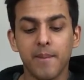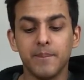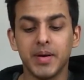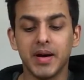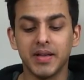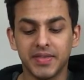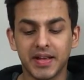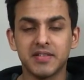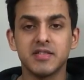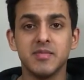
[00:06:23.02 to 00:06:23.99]
but
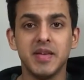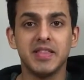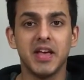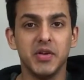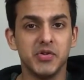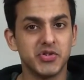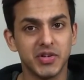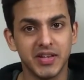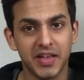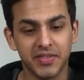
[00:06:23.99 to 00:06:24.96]
that doesn't mean that you
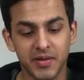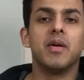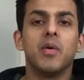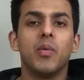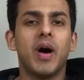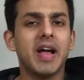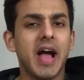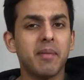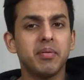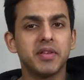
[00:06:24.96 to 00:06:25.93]
should get them. Why
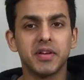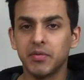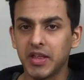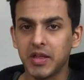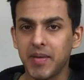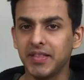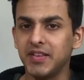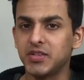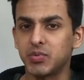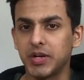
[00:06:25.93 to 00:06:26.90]
Apple didn't really make
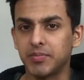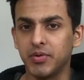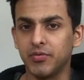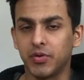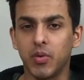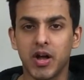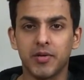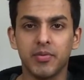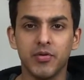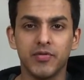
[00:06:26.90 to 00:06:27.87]
these sweatproof or
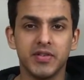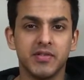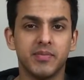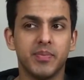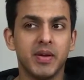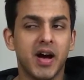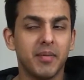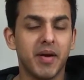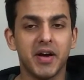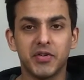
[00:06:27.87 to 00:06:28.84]
waterproof is
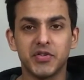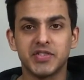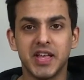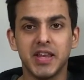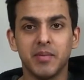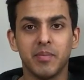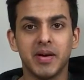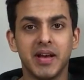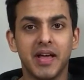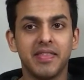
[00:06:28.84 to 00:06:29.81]
beyond my understanding,
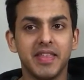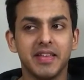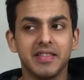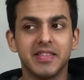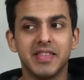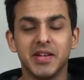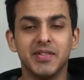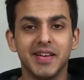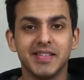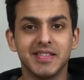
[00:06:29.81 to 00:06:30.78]
but I think the
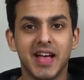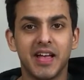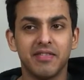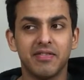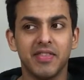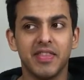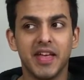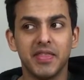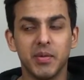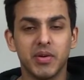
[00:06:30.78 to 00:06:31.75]
theory is that
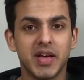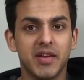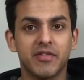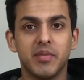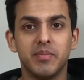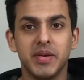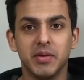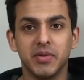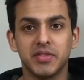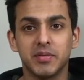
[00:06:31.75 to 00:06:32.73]
then they would kind of compete
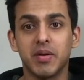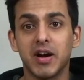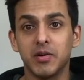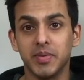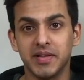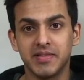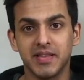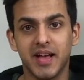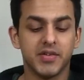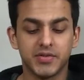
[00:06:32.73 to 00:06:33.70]
with their Power Beats
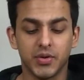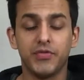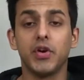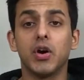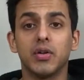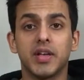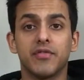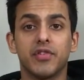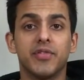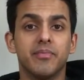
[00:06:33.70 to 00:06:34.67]
line. So if you are looking
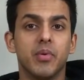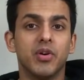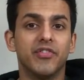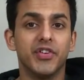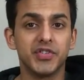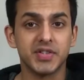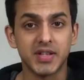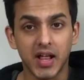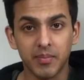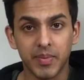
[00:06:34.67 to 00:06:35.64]
for a more
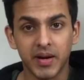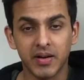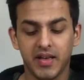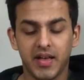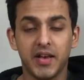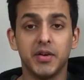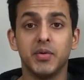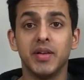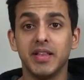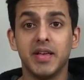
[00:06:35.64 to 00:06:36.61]
versatile pair and you're
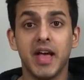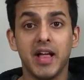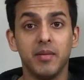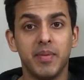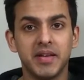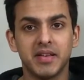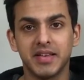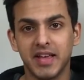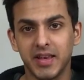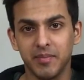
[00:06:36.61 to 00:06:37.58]
really hell-bent on
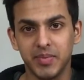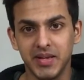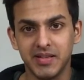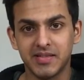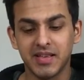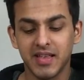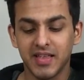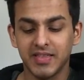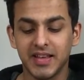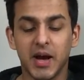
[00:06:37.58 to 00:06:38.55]
getting Beats,
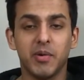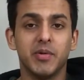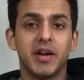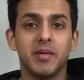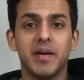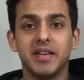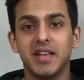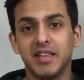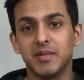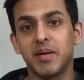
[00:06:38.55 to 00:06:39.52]
then I would recommend
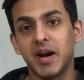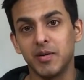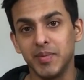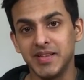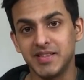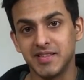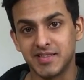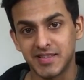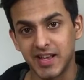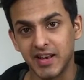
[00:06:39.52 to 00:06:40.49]
getting the Power Beats
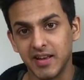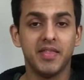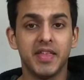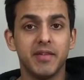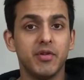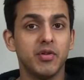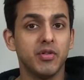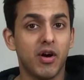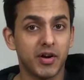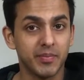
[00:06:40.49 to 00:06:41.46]
instead. They give you a
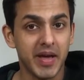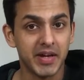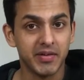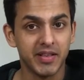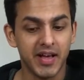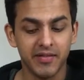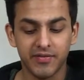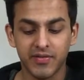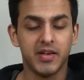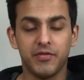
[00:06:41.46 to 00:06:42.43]
longer battery life.
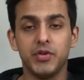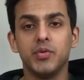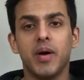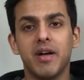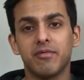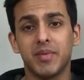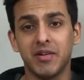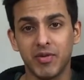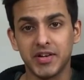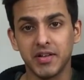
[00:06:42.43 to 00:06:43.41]
If you do buy them from my
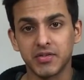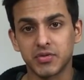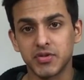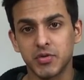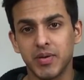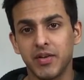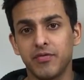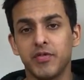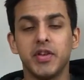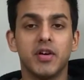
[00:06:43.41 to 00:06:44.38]
retail stores, you pay
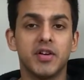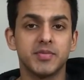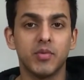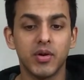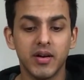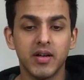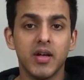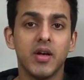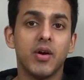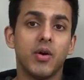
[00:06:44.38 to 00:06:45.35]
$50 more,
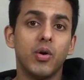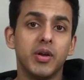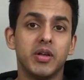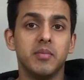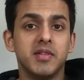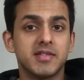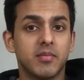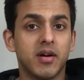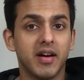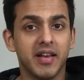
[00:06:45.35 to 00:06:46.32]
or you can be
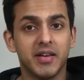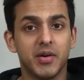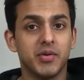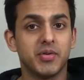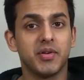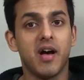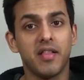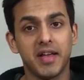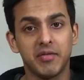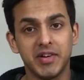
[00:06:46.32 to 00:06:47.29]
smart and go to an
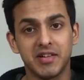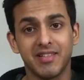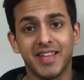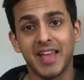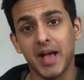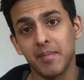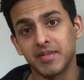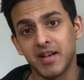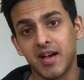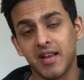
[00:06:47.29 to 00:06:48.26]
online retailer like
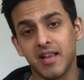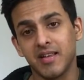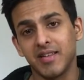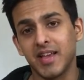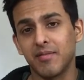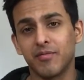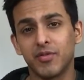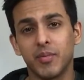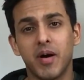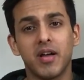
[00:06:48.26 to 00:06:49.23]
Amazon and get them
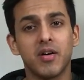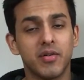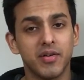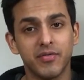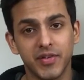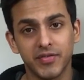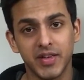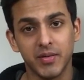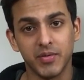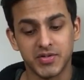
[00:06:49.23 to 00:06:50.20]
for about
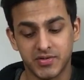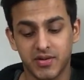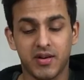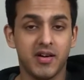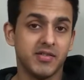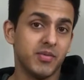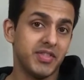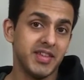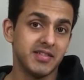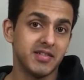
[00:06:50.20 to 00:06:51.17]
$150, which is
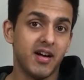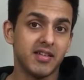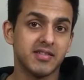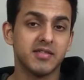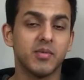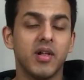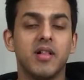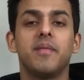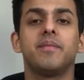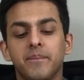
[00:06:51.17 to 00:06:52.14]
what these cost as
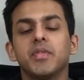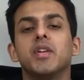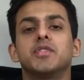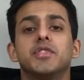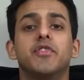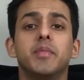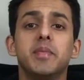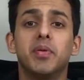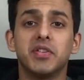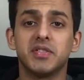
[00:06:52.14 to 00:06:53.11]
well. So for me
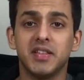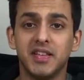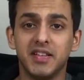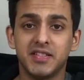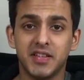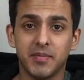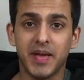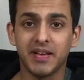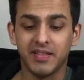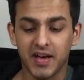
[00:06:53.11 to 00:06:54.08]
personally, these didn't
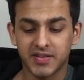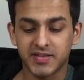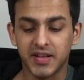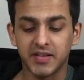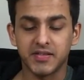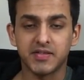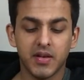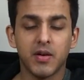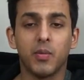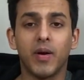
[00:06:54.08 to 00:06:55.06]
make a lot of sense.
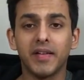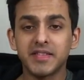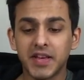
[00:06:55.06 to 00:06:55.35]
Wireless